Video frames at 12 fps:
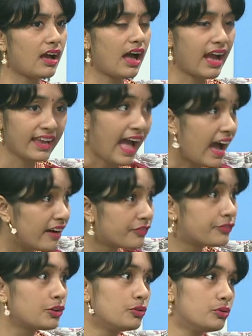I
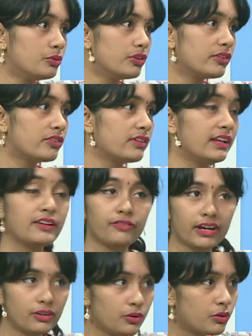have to do this. If
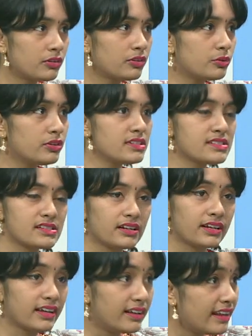I don't do this, a
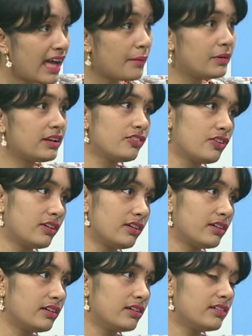calamity is going to
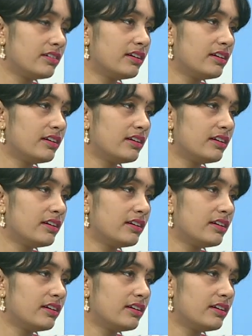occur.